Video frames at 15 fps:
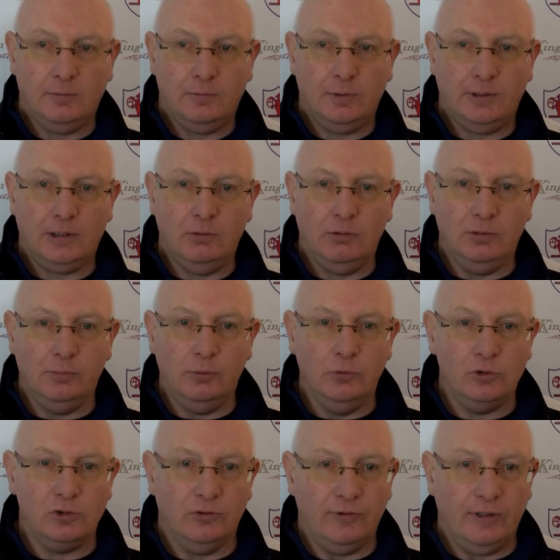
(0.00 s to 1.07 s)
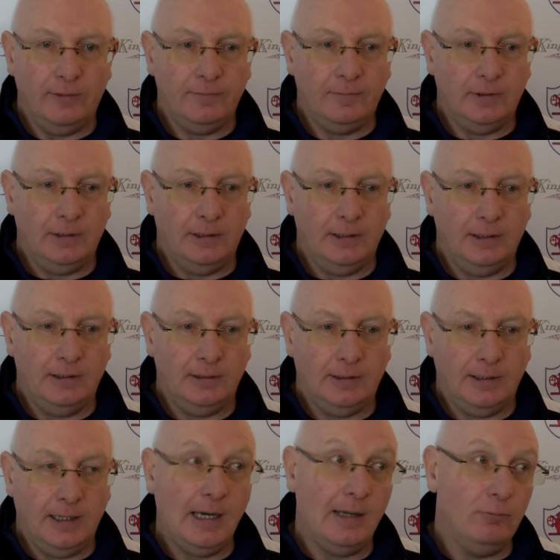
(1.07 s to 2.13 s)
pick out the bones of it,
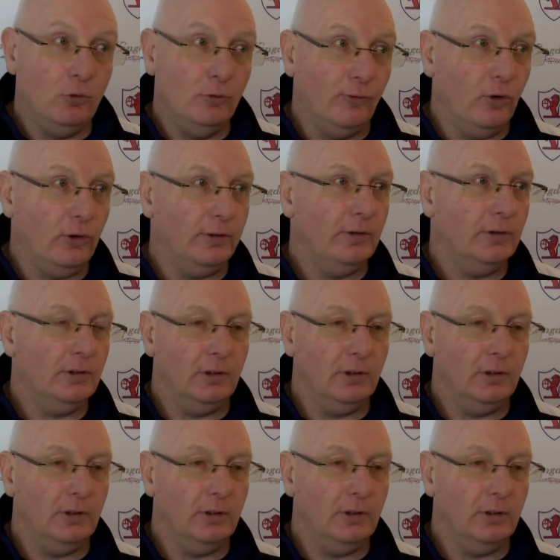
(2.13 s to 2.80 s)
and move on.